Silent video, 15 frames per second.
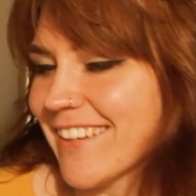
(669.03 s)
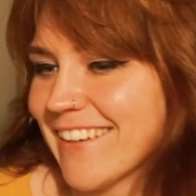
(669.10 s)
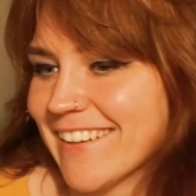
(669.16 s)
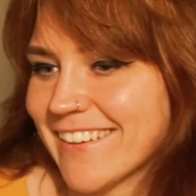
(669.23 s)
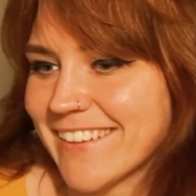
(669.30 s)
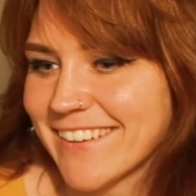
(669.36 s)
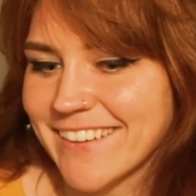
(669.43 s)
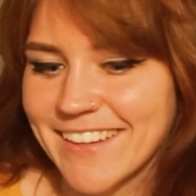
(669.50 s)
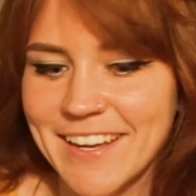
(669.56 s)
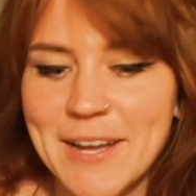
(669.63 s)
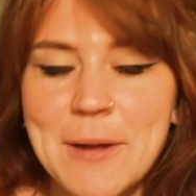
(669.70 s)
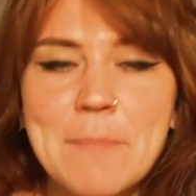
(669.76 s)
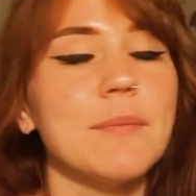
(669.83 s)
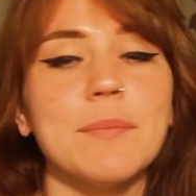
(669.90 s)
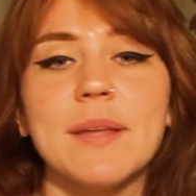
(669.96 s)
But
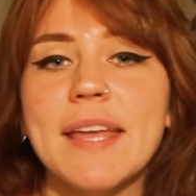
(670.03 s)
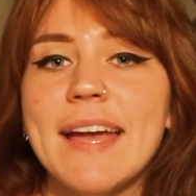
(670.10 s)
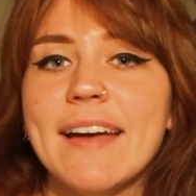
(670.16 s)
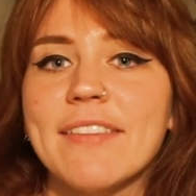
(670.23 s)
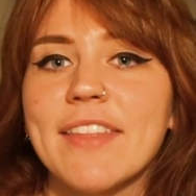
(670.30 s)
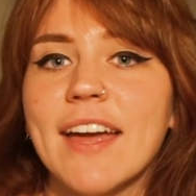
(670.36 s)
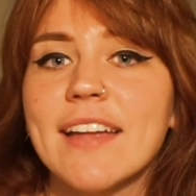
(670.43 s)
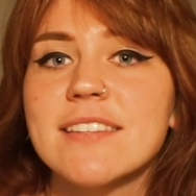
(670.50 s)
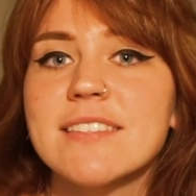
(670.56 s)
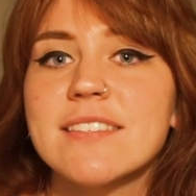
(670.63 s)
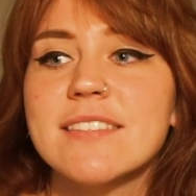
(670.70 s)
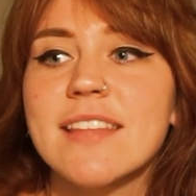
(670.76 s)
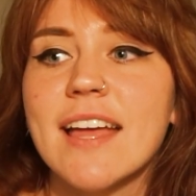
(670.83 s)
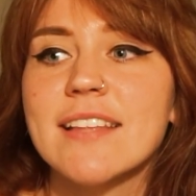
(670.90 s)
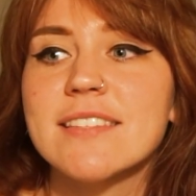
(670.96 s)
yeah, that's,
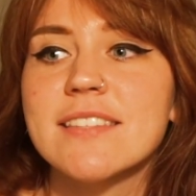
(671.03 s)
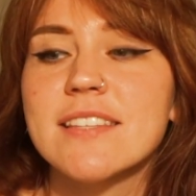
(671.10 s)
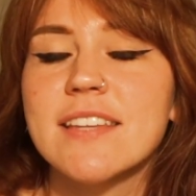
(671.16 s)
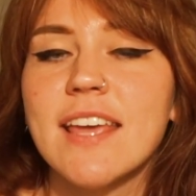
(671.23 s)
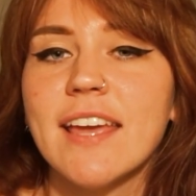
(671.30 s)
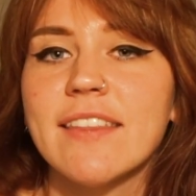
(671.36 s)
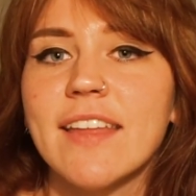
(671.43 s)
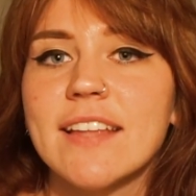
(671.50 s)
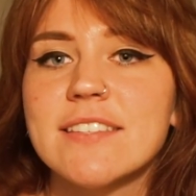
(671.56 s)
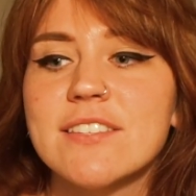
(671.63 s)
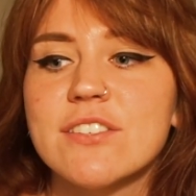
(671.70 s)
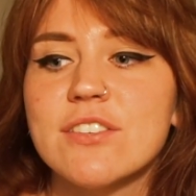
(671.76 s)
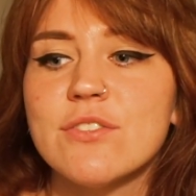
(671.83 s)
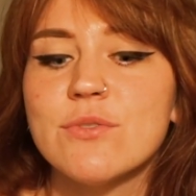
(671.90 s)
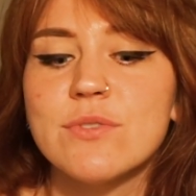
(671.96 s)
that's the day. That's
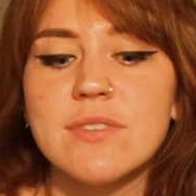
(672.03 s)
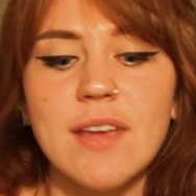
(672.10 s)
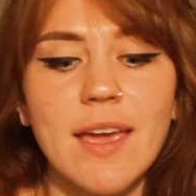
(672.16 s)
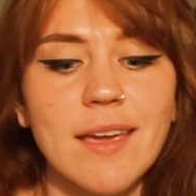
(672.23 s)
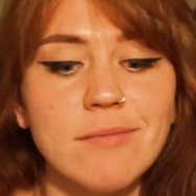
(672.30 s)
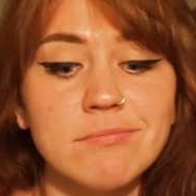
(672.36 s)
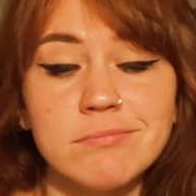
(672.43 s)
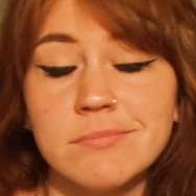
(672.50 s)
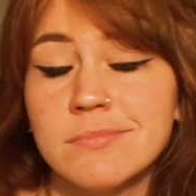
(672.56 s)
Tuesday.